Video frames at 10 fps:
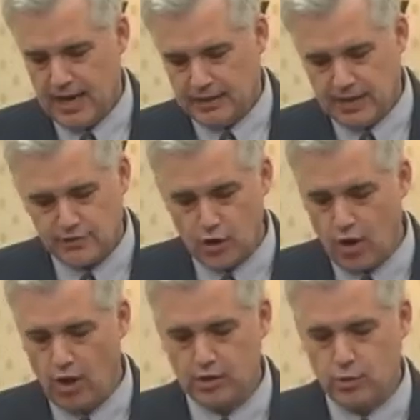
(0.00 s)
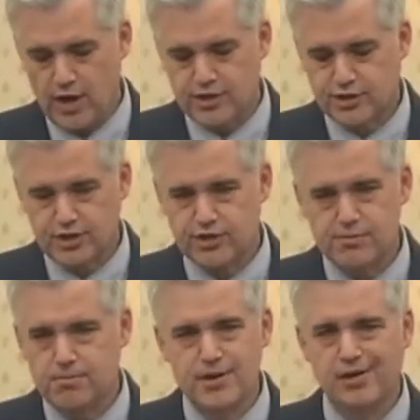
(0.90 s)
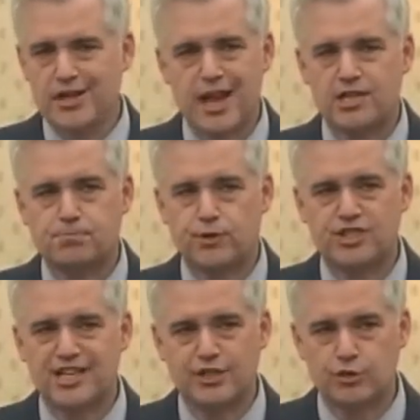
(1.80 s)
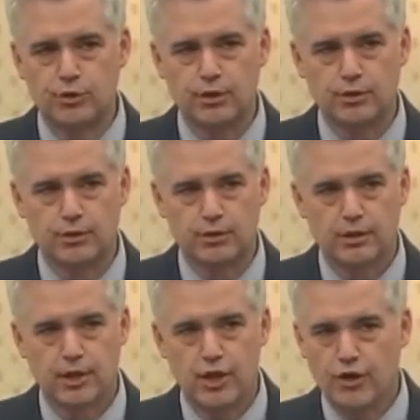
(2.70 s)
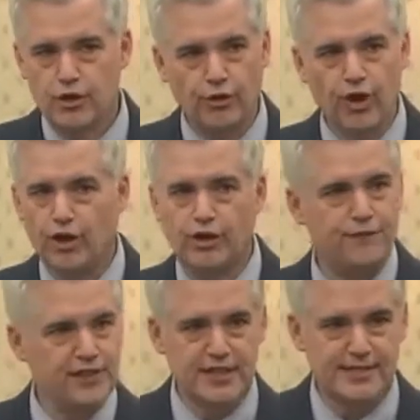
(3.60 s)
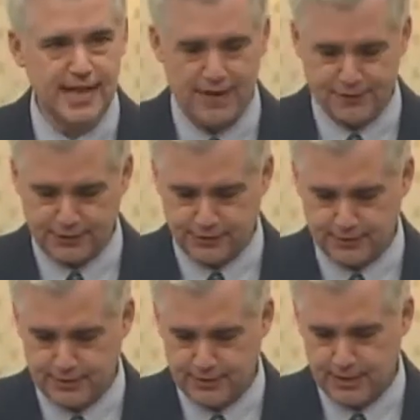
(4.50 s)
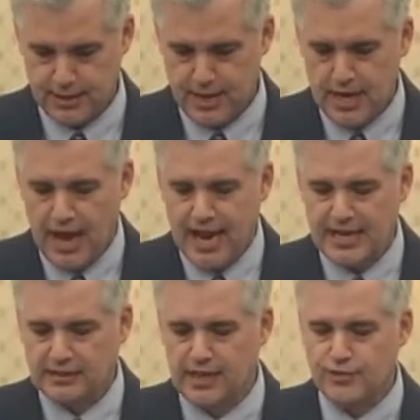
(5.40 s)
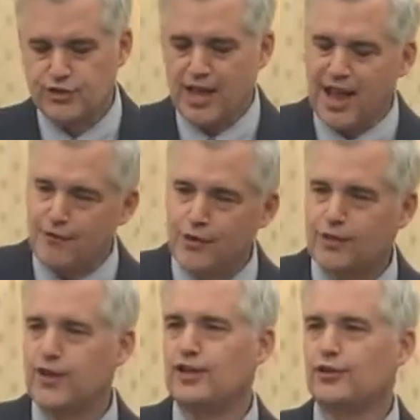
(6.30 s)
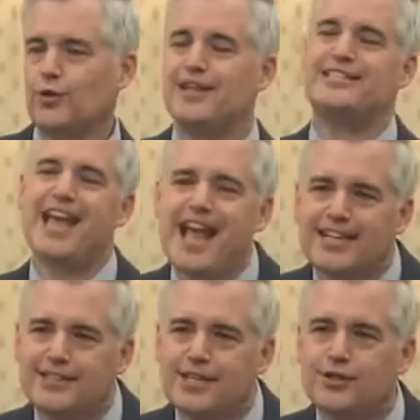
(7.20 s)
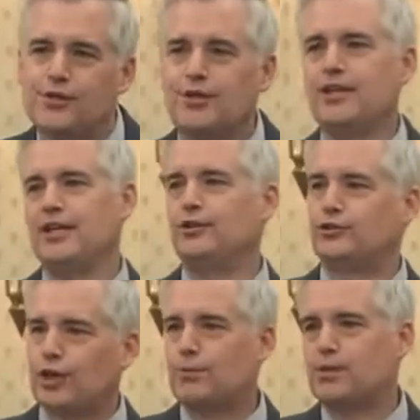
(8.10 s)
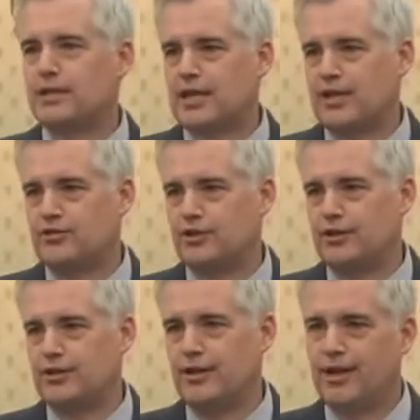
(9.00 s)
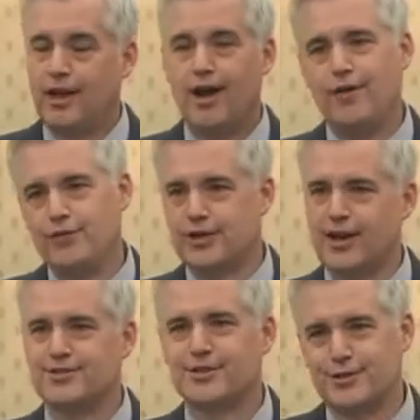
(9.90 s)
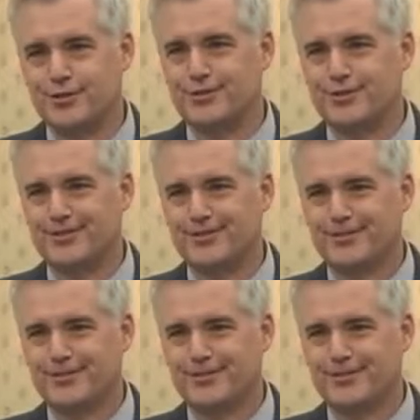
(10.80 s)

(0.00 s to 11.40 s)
It leaves all questions merely as procedural, no longer philosophical. And it leaves everything to a technical interpretation of the Constitution.